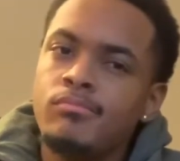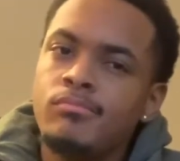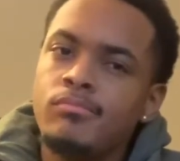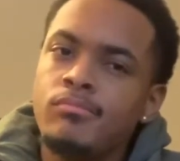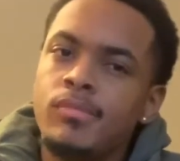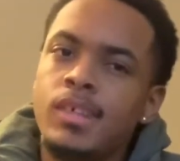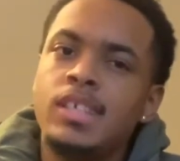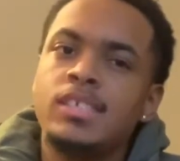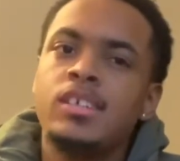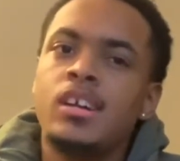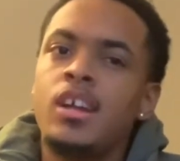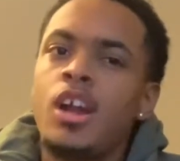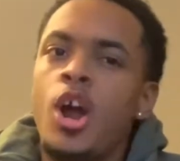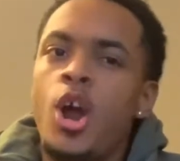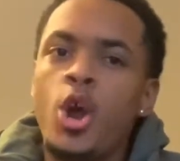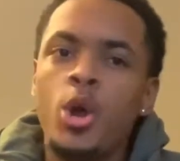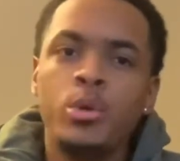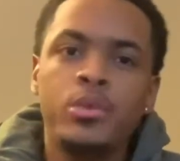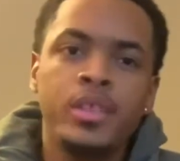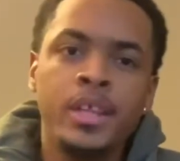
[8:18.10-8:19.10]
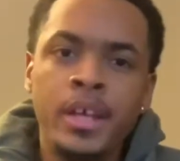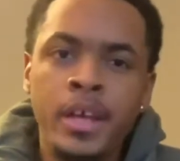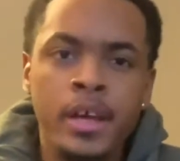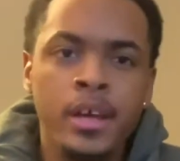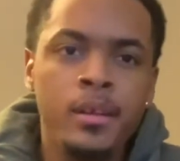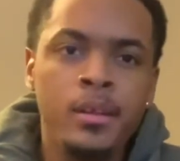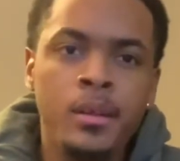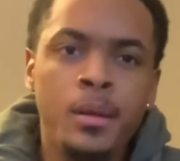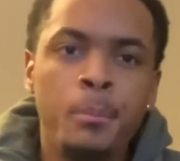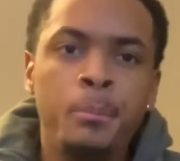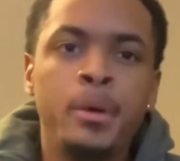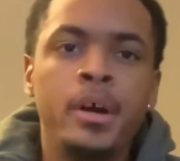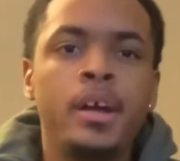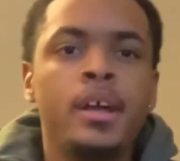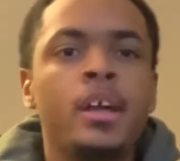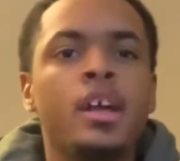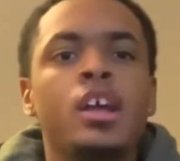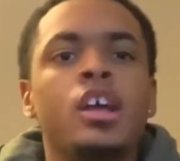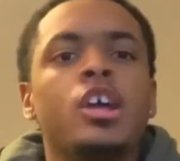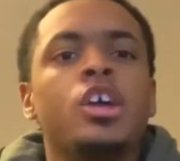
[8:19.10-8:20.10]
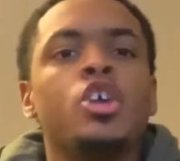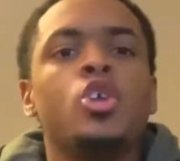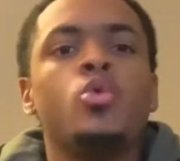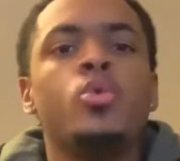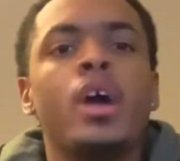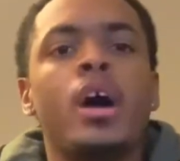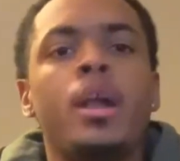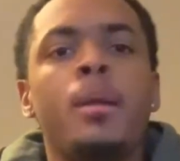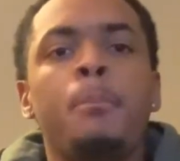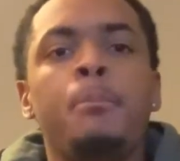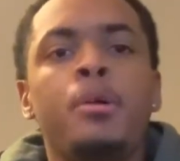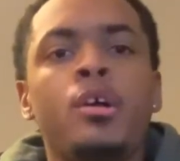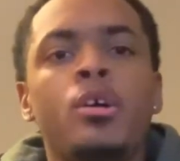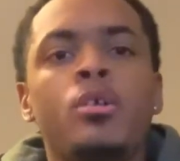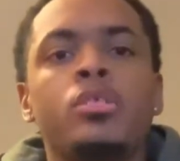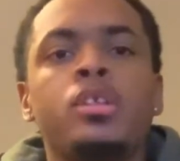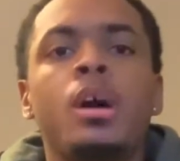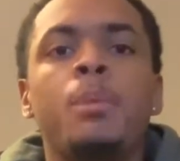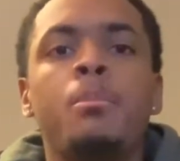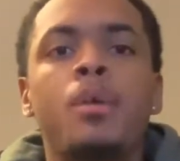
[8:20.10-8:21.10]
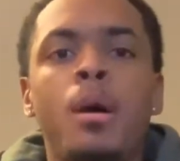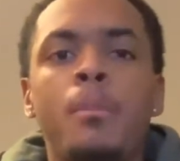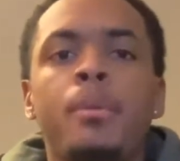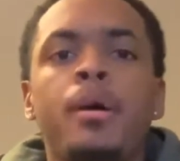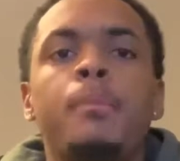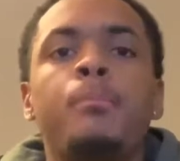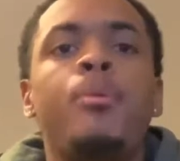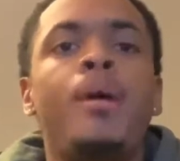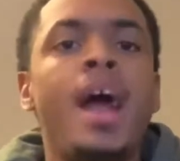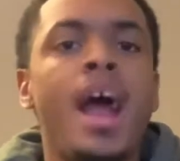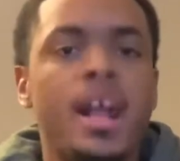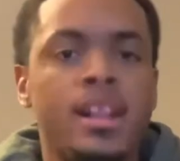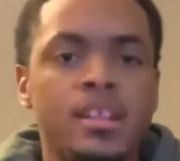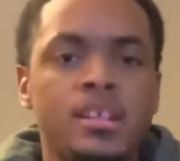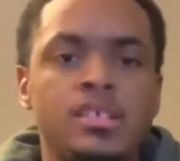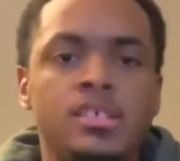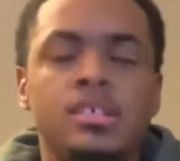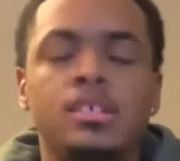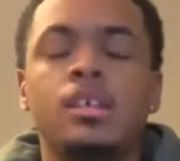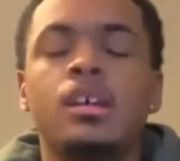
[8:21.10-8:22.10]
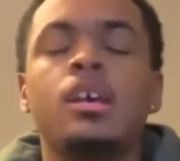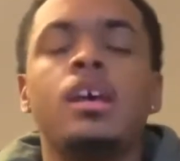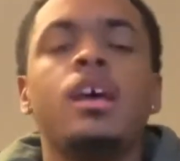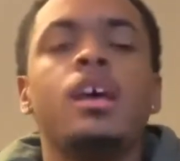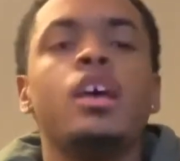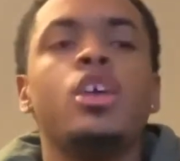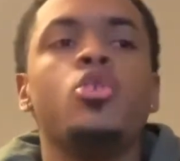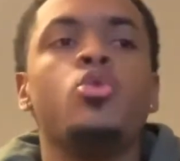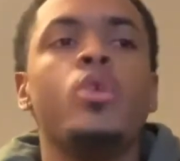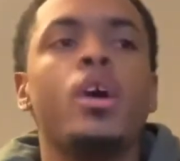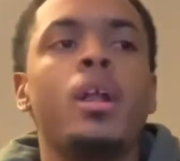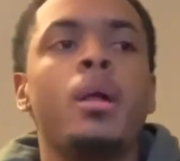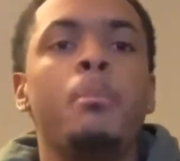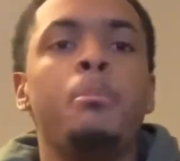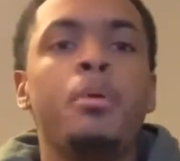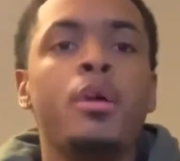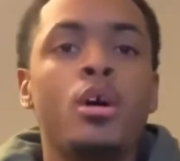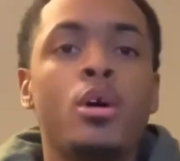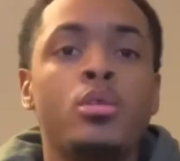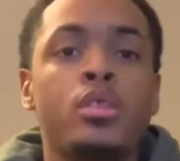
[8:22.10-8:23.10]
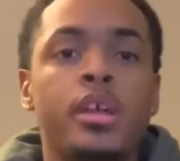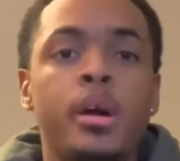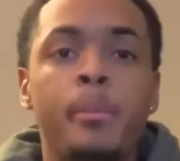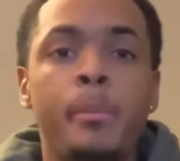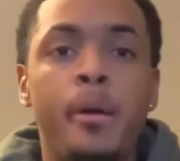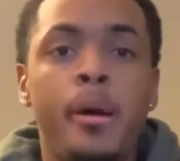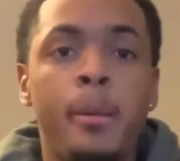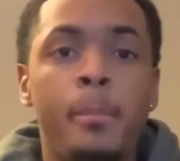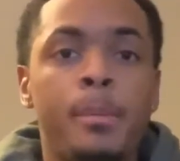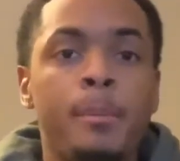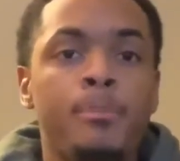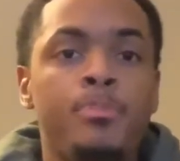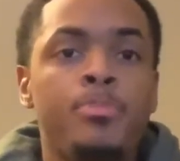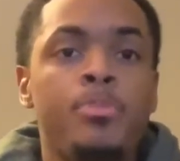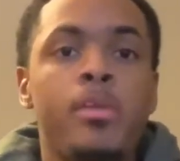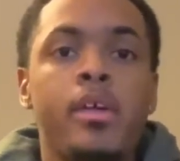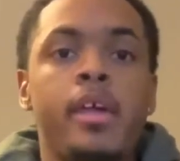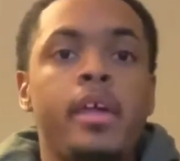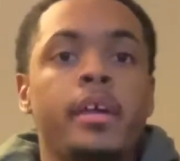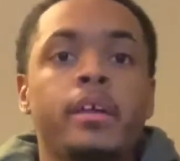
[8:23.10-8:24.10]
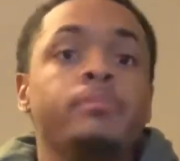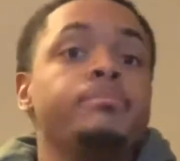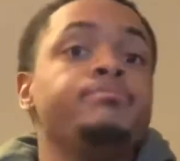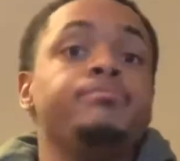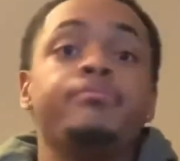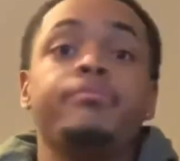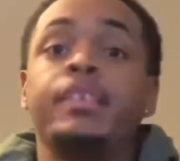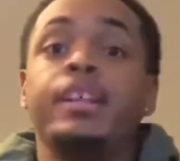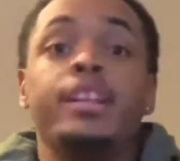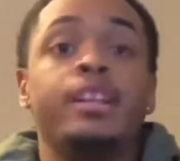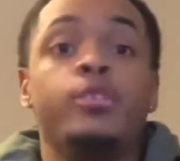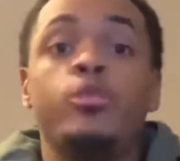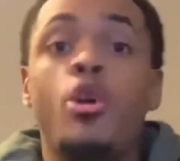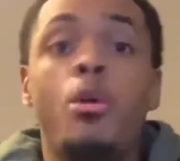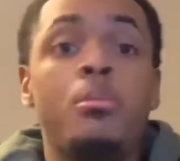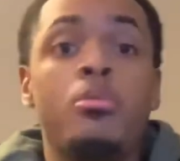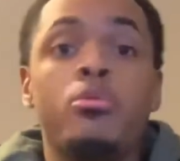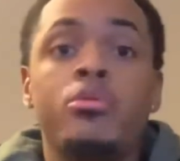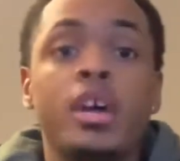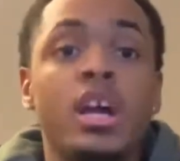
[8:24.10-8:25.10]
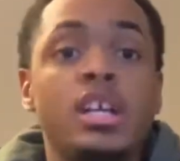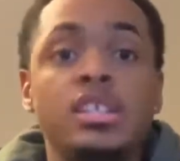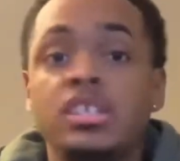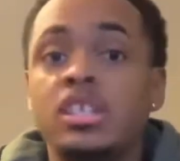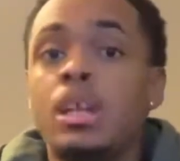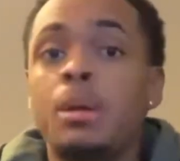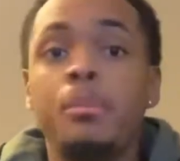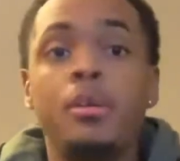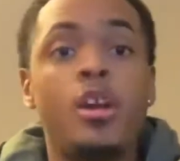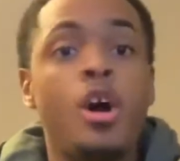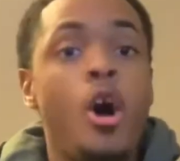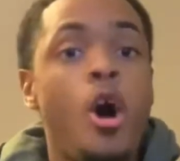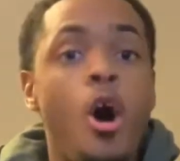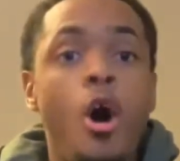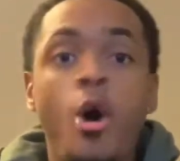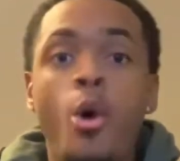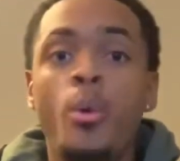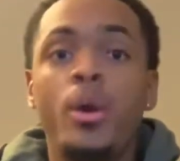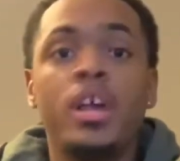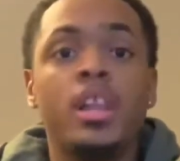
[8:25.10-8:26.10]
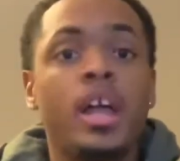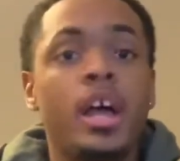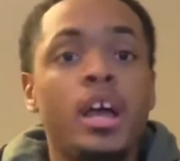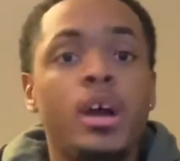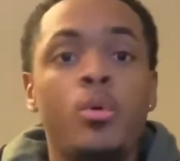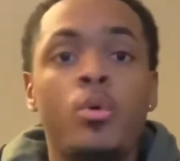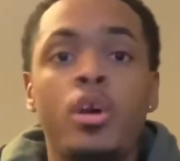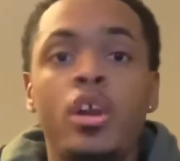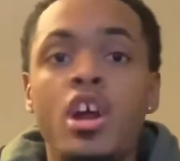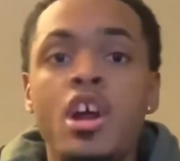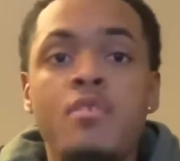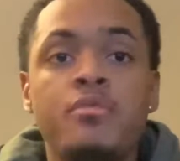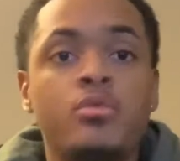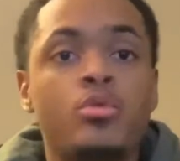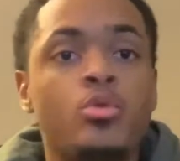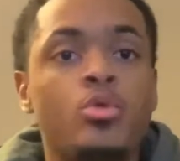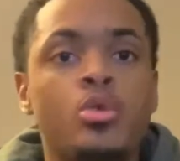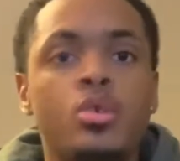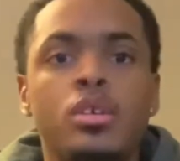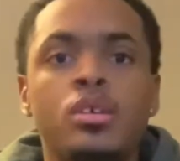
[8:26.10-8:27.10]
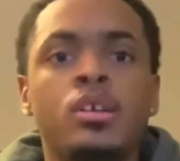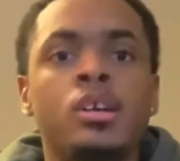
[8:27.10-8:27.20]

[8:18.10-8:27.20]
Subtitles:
It's going to hurt then, but you got to build them up in practice. You got to build them up in normal days. See them in the hallway, like whatever, or